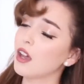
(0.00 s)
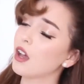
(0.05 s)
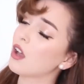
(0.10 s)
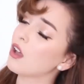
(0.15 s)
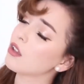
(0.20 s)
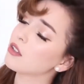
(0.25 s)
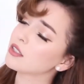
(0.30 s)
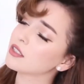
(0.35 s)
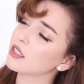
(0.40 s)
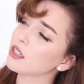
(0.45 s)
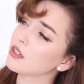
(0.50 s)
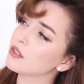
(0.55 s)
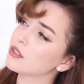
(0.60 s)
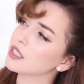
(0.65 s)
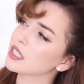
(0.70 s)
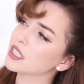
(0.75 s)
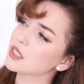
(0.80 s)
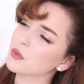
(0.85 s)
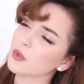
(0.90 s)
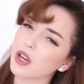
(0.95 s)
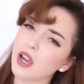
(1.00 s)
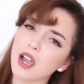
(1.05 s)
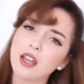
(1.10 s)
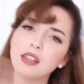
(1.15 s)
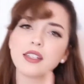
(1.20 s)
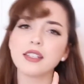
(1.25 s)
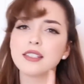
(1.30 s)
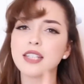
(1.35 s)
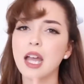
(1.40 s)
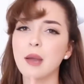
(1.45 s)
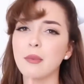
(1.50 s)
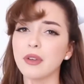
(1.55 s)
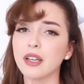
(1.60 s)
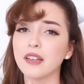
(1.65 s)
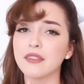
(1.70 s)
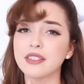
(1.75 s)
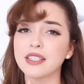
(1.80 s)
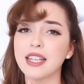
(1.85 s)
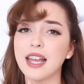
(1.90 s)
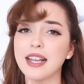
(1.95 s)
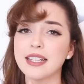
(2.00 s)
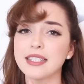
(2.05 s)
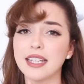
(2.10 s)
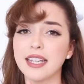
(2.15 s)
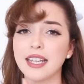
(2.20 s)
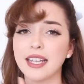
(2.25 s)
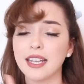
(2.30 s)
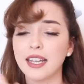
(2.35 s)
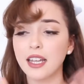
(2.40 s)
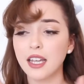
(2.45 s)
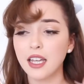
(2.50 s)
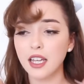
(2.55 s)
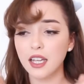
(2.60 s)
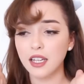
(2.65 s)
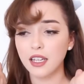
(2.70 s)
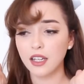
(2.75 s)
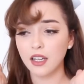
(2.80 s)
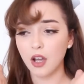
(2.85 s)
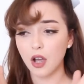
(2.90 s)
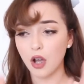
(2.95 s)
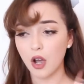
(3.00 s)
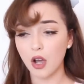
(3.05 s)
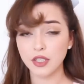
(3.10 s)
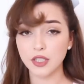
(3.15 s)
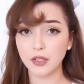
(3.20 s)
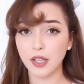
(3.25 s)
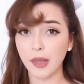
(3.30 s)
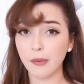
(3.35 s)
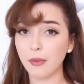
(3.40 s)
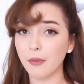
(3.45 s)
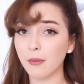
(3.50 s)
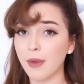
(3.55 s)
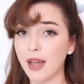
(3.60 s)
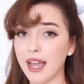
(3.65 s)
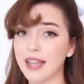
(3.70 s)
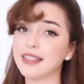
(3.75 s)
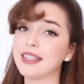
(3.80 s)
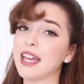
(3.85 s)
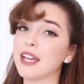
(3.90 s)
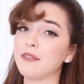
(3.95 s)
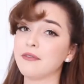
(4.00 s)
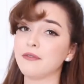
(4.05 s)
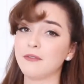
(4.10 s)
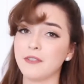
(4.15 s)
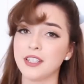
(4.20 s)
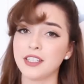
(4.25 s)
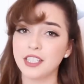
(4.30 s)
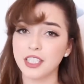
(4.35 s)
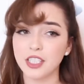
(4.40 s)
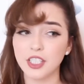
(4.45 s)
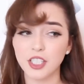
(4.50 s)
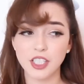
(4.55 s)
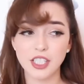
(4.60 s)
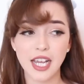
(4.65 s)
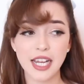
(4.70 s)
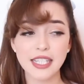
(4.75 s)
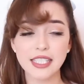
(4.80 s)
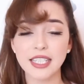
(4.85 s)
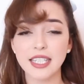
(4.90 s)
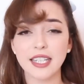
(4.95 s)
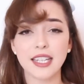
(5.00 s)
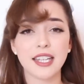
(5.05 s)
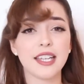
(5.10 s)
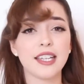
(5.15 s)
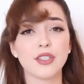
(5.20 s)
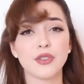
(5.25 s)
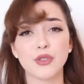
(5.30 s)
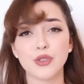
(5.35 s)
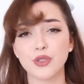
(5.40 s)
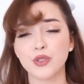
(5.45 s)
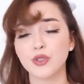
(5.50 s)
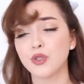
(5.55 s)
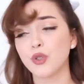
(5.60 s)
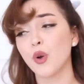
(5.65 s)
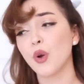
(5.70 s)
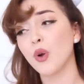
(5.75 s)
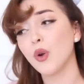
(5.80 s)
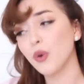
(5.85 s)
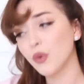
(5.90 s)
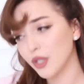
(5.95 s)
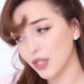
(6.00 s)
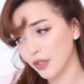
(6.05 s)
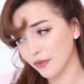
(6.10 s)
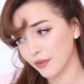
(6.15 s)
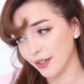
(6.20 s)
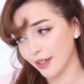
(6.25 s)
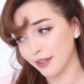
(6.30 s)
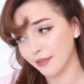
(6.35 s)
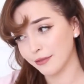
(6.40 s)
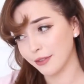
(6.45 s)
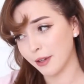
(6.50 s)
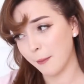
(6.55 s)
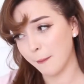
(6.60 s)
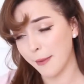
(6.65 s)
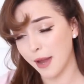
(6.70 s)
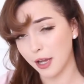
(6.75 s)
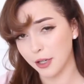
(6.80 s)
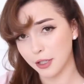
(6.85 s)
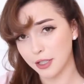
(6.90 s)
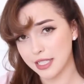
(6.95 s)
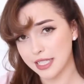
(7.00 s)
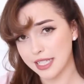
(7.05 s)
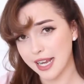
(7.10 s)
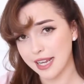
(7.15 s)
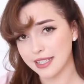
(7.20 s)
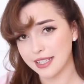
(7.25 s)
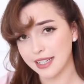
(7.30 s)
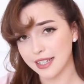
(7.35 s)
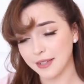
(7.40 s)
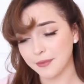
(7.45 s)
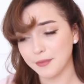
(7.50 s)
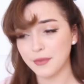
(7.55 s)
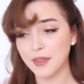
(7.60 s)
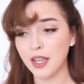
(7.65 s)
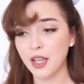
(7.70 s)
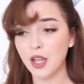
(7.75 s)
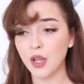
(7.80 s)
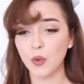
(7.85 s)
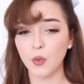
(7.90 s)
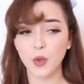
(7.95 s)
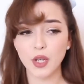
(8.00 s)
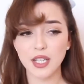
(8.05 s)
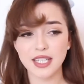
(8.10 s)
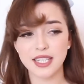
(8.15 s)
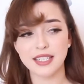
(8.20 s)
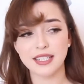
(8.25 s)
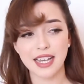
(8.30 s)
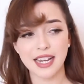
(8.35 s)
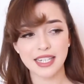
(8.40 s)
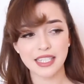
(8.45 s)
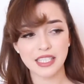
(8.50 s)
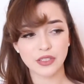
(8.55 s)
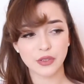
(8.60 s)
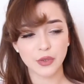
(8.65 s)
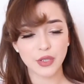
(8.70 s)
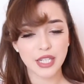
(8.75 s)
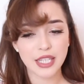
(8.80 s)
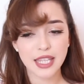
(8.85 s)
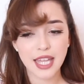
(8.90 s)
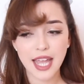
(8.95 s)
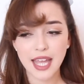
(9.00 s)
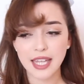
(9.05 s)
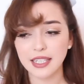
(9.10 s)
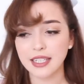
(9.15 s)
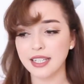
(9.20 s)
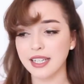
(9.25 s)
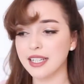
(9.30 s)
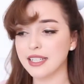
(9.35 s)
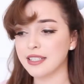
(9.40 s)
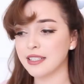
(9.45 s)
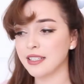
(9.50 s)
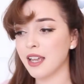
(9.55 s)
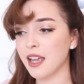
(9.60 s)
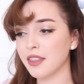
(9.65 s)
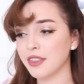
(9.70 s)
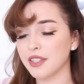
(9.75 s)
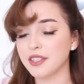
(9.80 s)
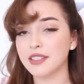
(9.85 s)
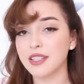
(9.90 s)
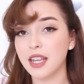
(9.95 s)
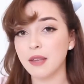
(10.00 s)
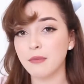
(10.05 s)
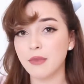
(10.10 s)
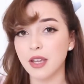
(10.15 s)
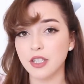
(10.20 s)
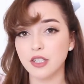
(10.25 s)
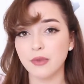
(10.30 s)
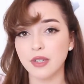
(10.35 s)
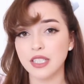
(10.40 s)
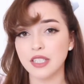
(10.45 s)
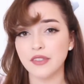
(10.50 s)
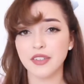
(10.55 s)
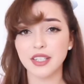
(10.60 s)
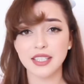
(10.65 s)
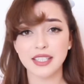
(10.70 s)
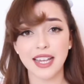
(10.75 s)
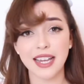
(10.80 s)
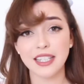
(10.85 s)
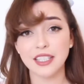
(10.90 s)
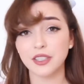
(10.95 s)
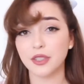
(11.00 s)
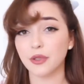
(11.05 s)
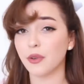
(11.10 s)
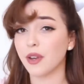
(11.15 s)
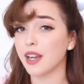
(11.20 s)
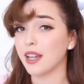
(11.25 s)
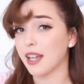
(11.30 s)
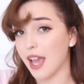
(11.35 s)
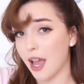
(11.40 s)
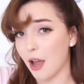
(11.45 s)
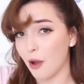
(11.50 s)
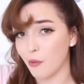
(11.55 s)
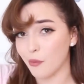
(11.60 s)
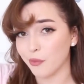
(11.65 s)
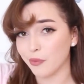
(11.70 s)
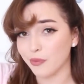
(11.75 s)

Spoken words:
Also, since we're on the topic of sizing, also keep in mind that vintage sizing is so different from modern sizing. What's a size 3 then is not the same measurements of a size 3 now.